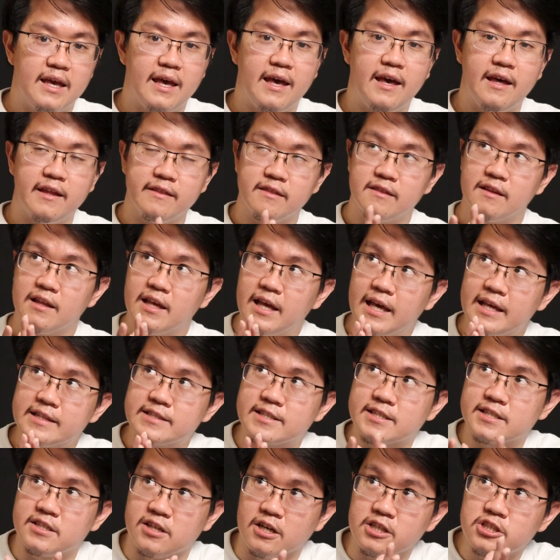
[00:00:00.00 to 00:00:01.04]
And
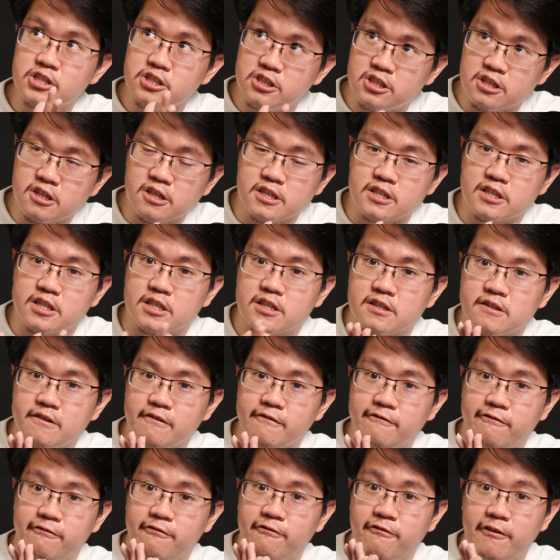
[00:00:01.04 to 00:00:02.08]
it's not just
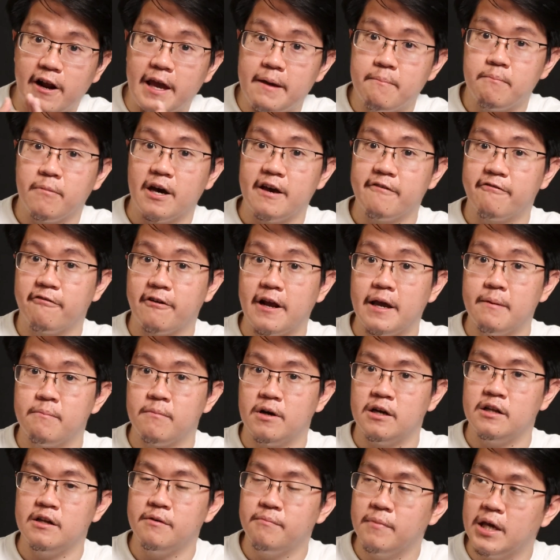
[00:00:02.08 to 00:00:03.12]
frame by
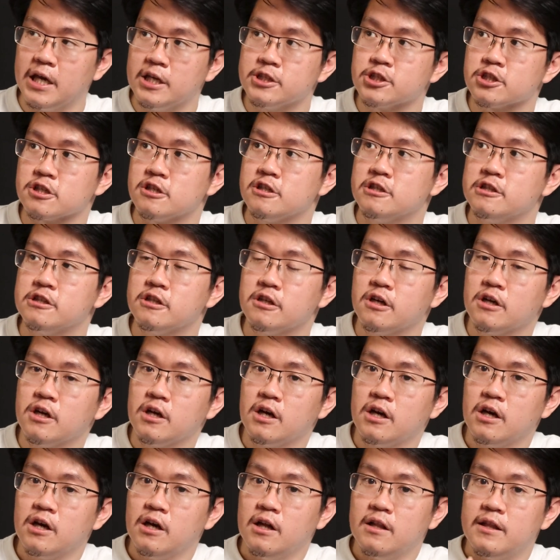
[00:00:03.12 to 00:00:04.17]
frame animation.
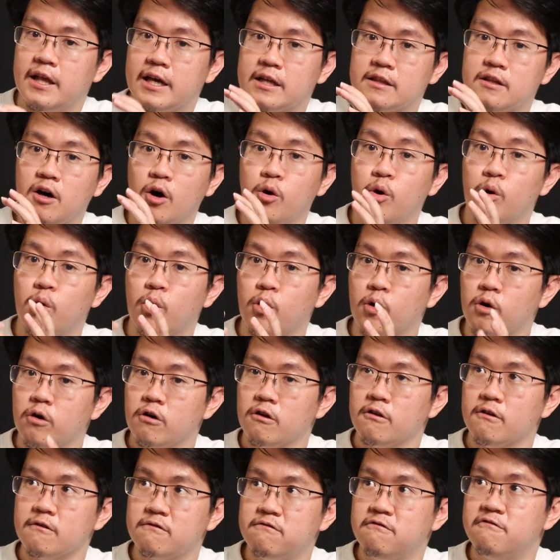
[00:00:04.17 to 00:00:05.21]
Like, the
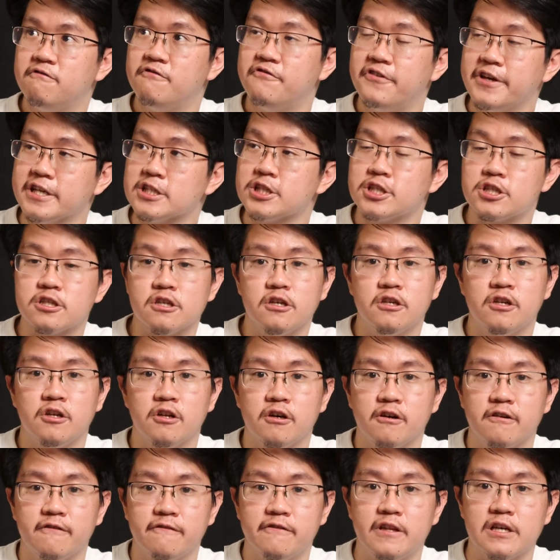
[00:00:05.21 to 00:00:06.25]
whole vision
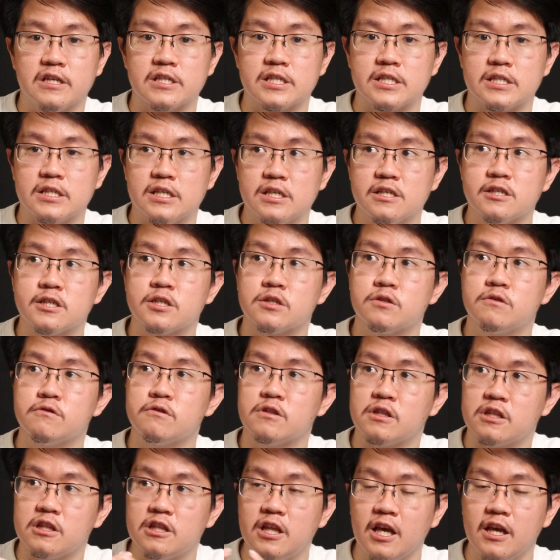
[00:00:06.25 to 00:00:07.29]
of this is
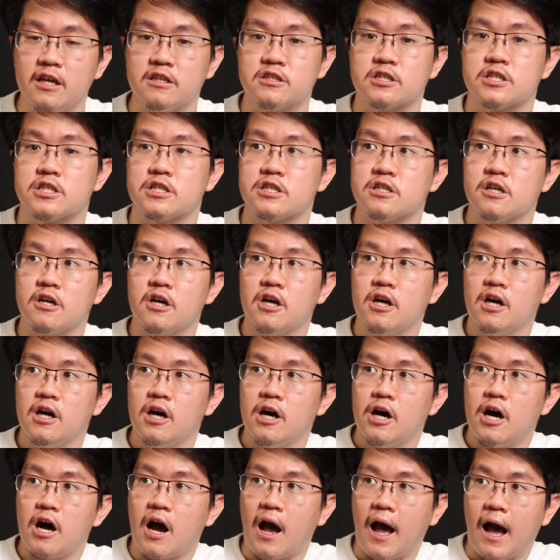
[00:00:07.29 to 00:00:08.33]
to teach
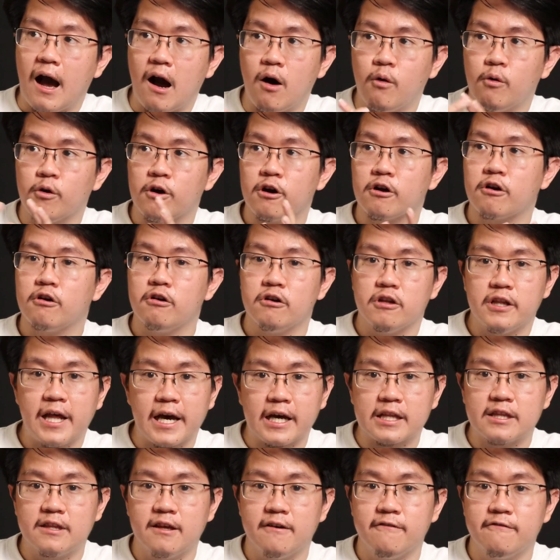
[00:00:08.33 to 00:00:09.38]
our
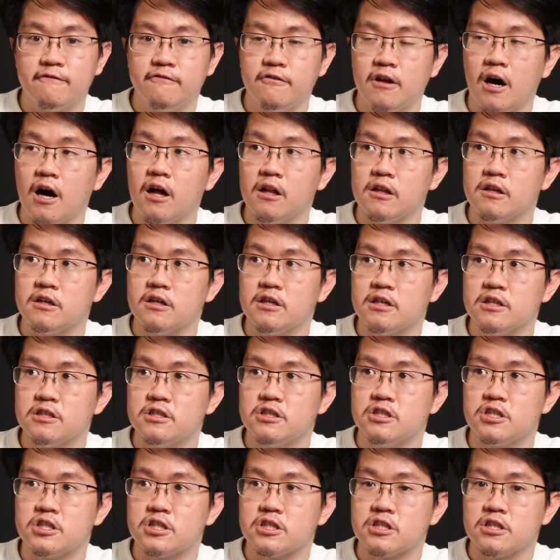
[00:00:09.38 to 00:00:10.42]
collective
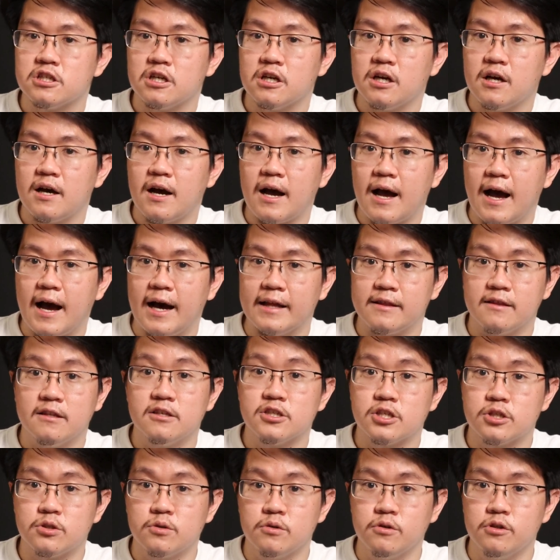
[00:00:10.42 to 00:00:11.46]
knowledge at the
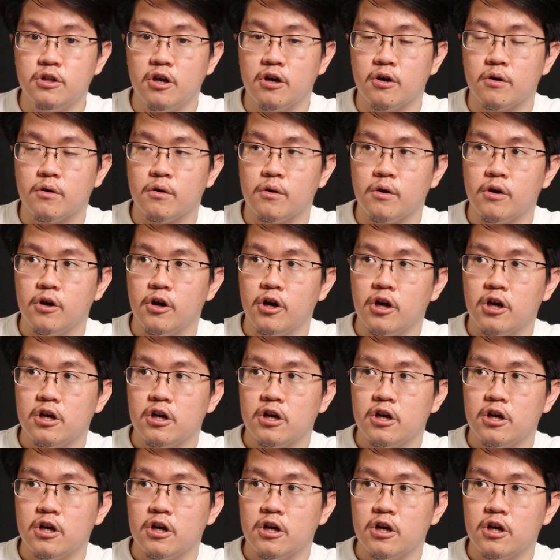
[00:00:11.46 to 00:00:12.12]
studio.